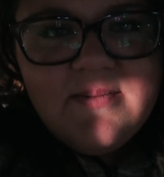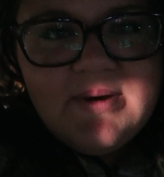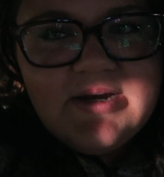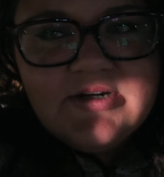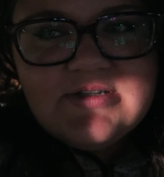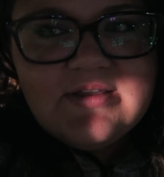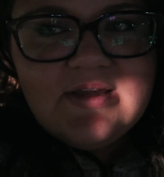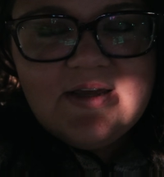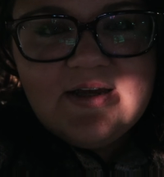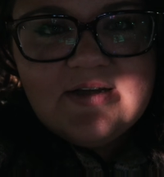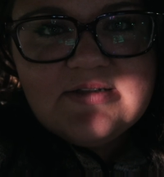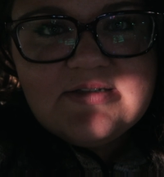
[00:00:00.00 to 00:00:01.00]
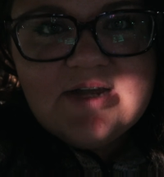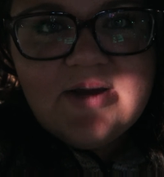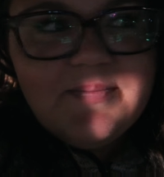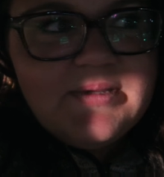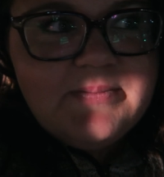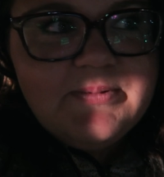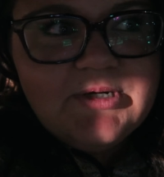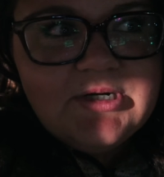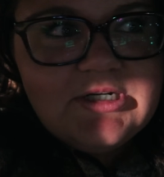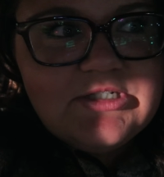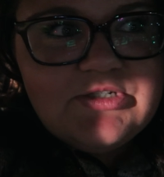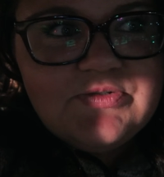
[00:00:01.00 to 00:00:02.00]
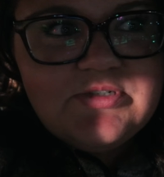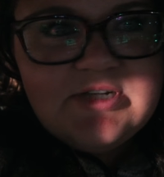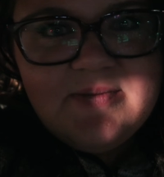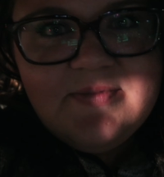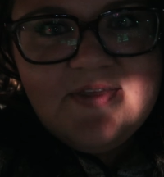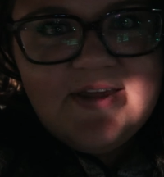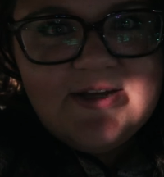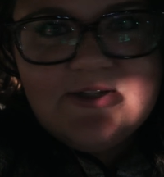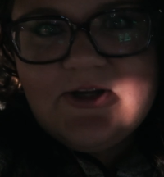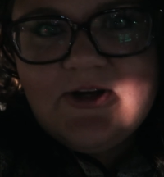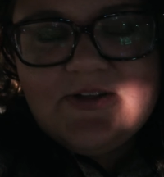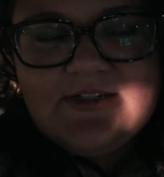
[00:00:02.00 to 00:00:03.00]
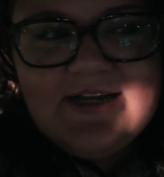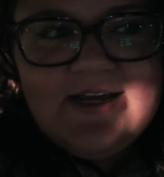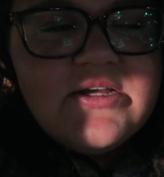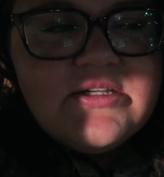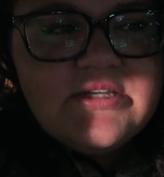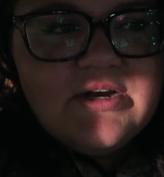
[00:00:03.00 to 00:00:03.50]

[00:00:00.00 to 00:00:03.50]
But here's the thing, dumb people are gonna do dumb things all the time.